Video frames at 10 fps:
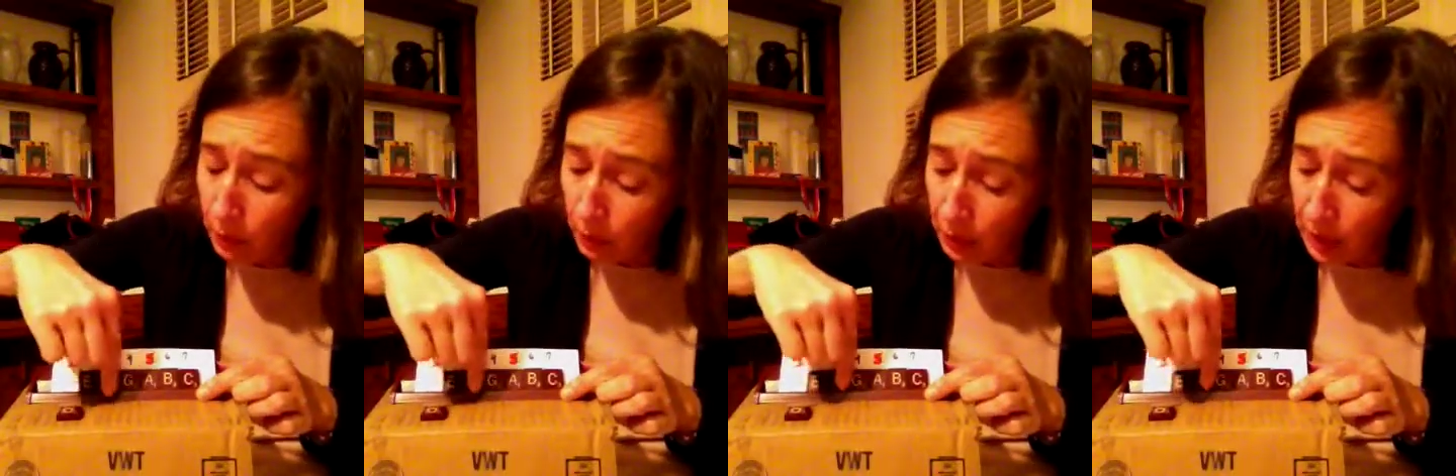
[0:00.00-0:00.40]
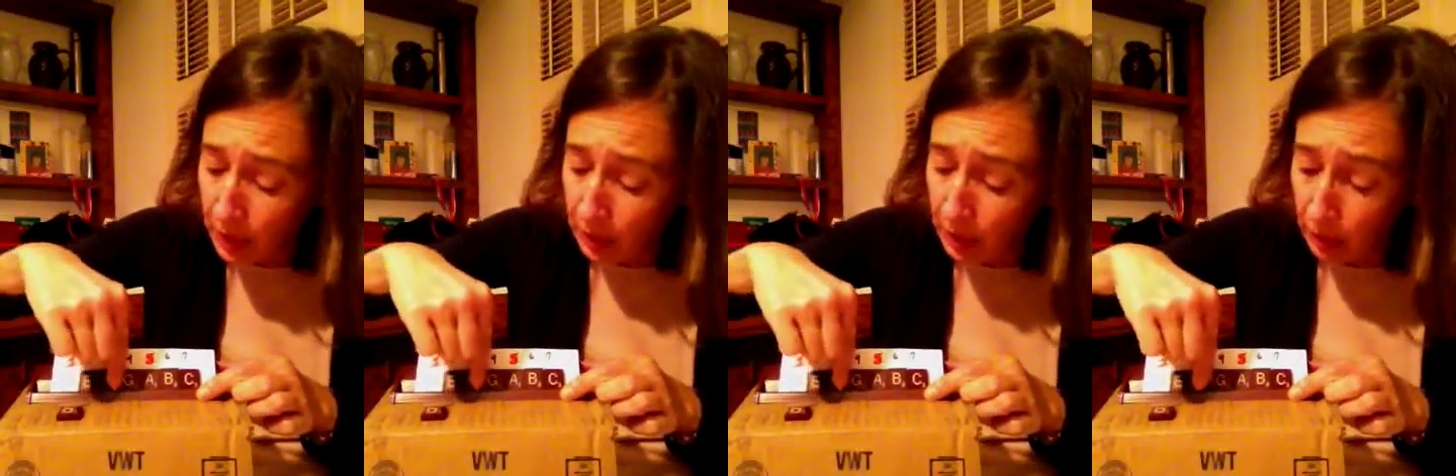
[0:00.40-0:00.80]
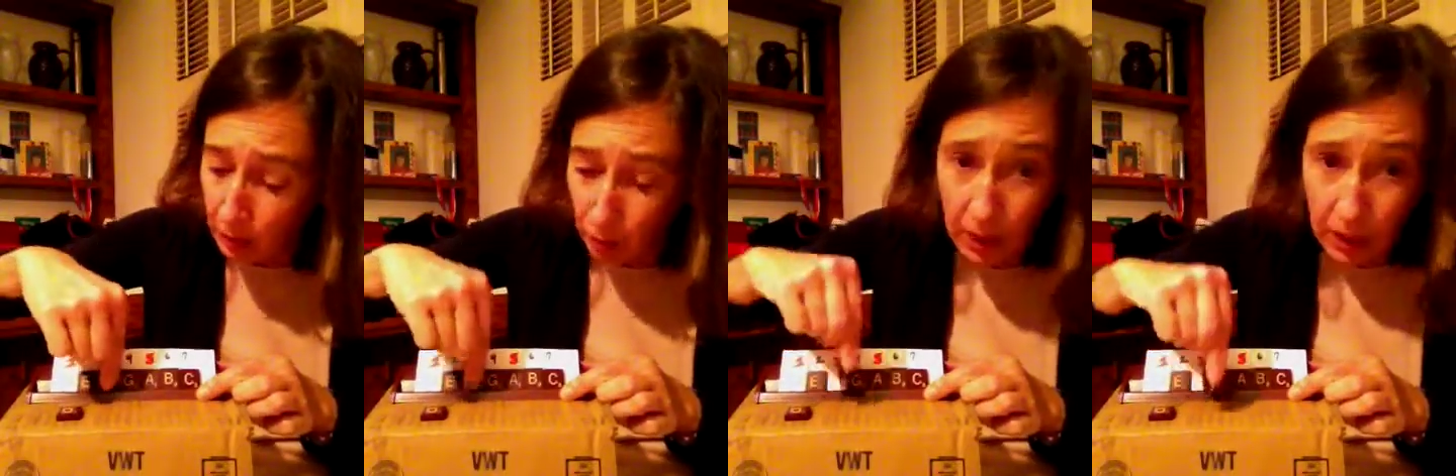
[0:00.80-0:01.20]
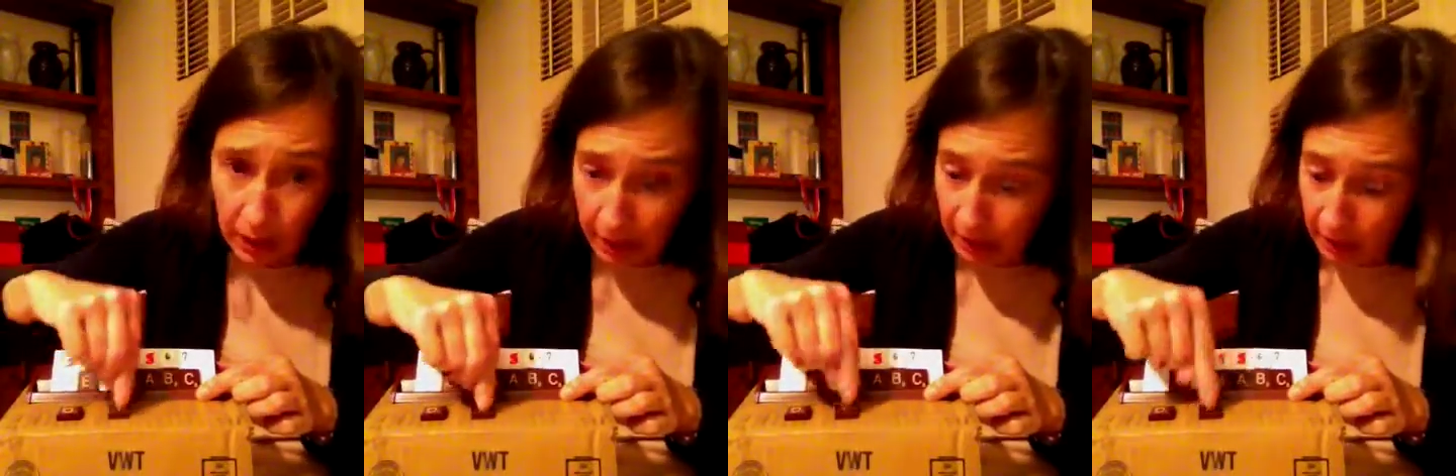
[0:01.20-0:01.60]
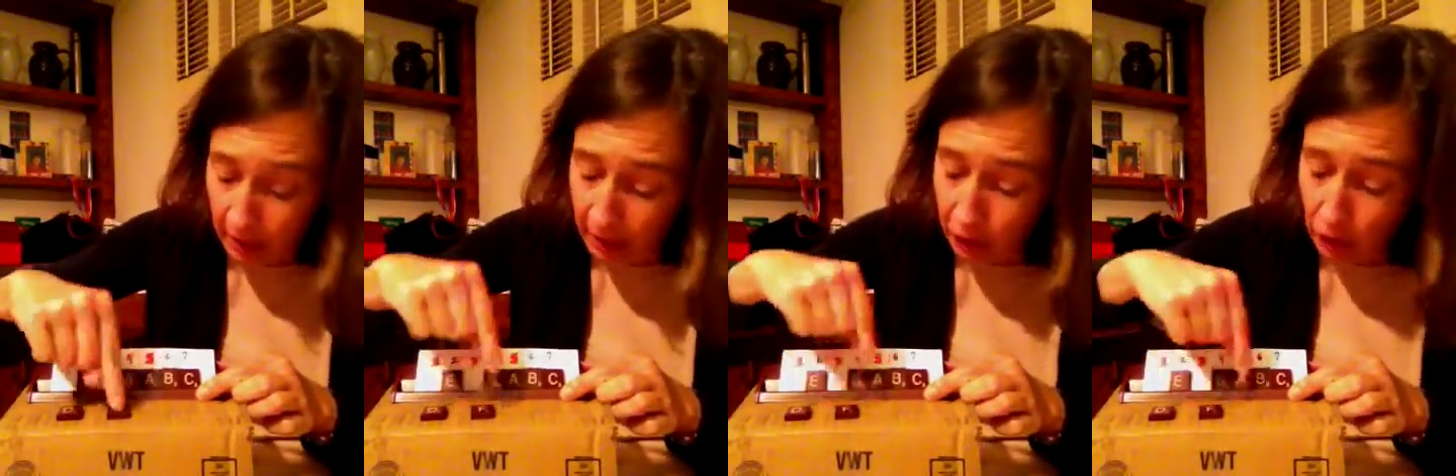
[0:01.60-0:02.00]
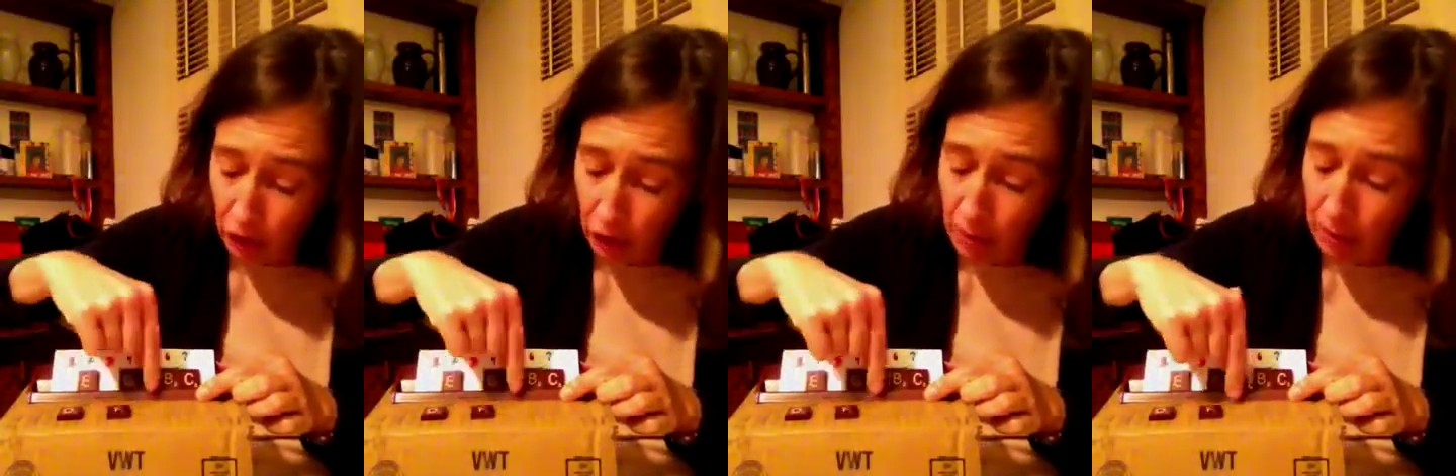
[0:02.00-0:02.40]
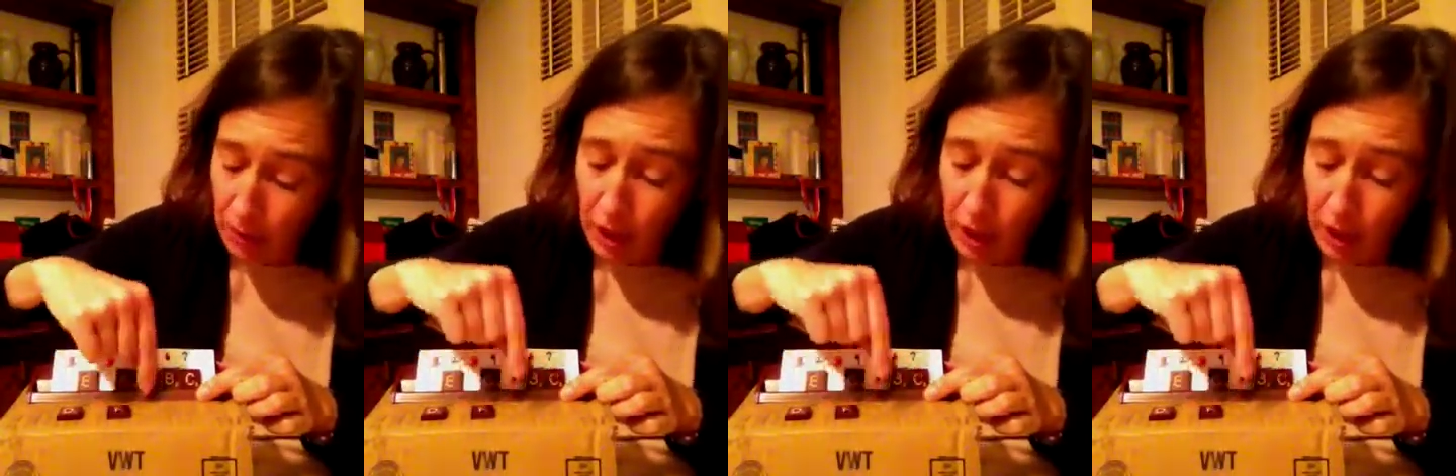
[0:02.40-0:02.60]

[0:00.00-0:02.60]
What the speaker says: we take the 3, now it's an F sharp,